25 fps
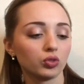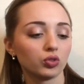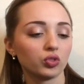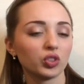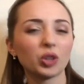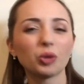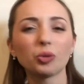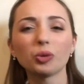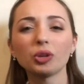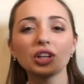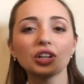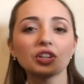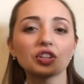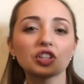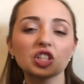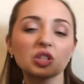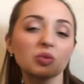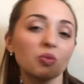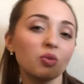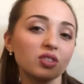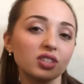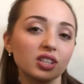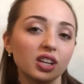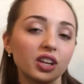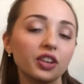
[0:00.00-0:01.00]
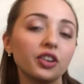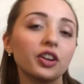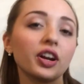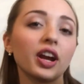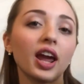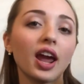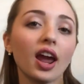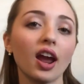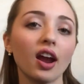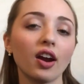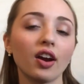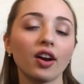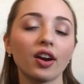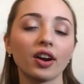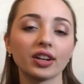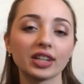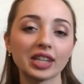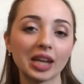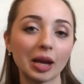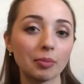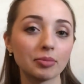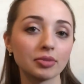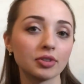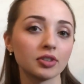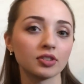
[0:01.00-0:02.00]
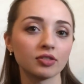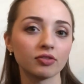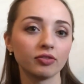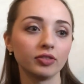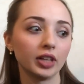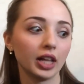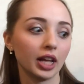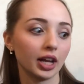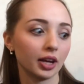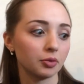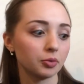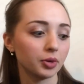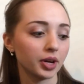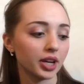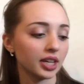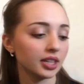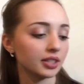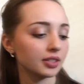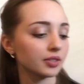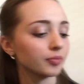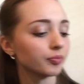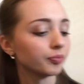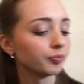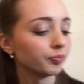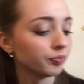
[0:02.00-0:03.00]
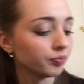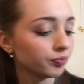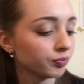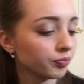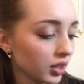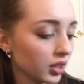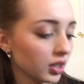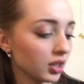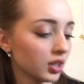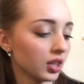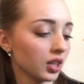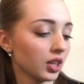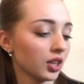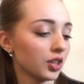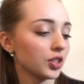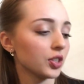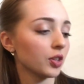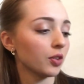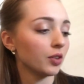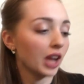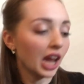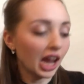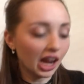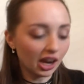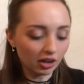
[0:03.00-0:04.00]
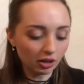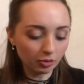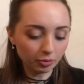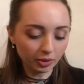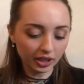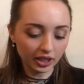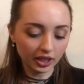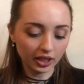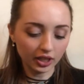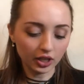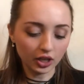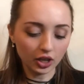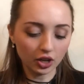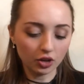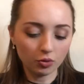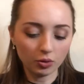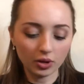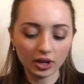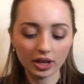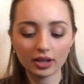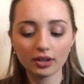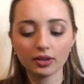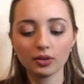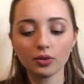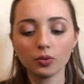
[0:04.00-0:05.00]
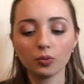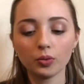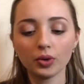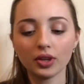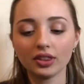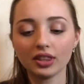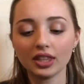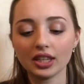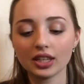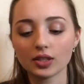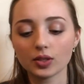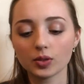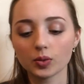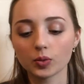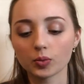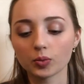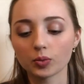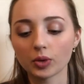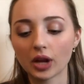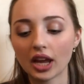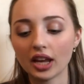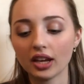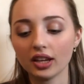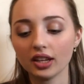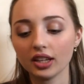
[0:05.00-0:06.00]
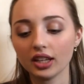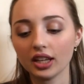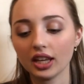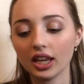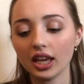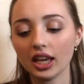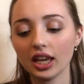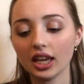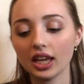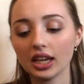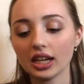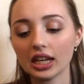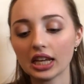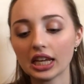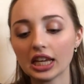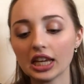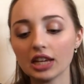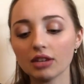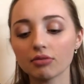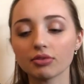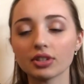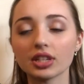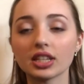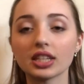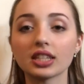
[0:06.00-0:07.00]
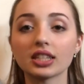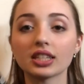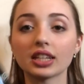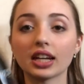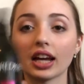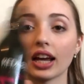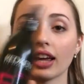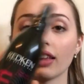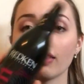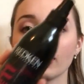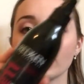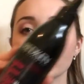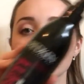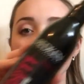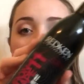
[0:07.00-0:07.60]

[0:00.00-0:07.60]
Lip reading: It really just smooths out your hair and tames those flyaways. So now I'm gonna go in with this Redken Heat Restyling